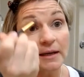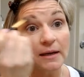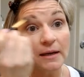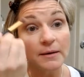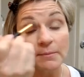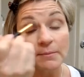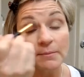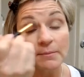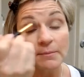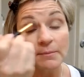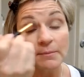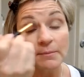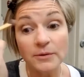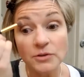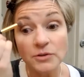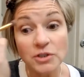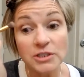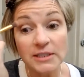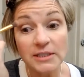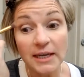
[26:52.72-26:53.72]
but I will
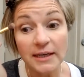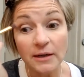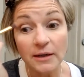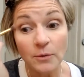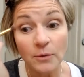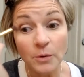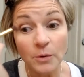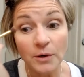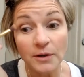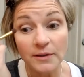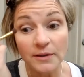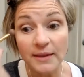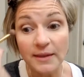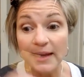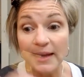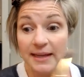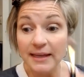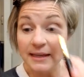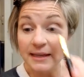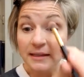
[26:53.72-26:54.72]
just kind of work that
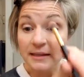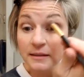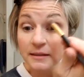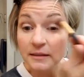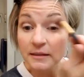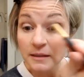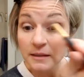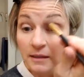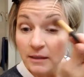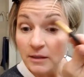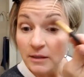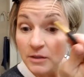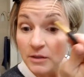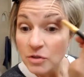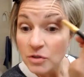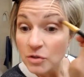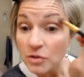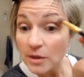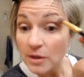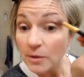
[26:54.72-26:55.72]
in
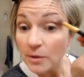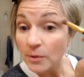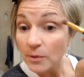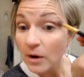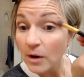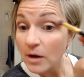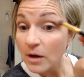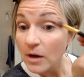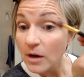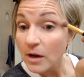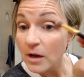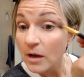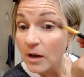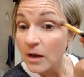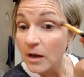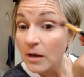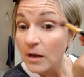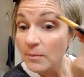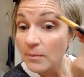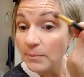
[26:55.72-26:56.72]
so that we're
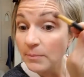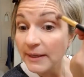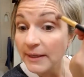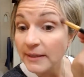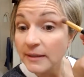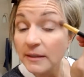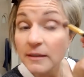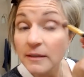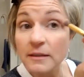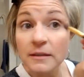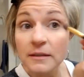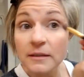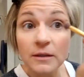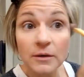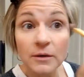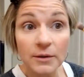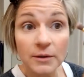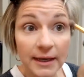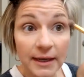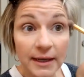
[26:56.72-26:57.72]
all blended,
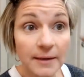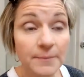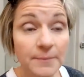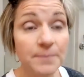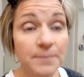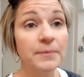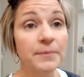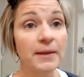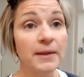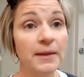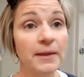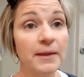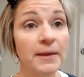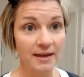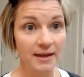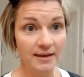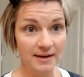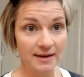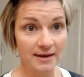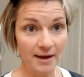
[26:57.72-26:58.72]
okay?
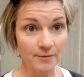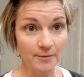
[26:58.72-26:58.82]
Now,